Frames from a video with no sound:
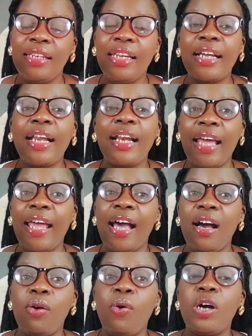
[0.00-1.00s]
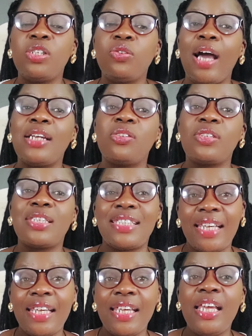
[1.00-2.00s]
Declare what you want to
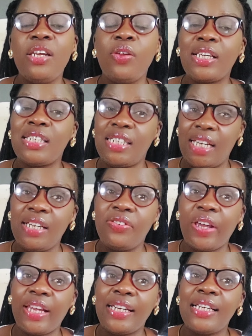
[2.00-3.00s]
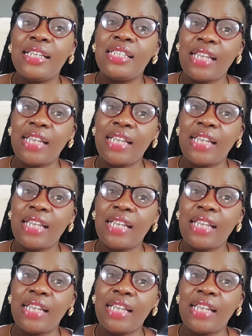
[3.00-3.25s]
see in your children,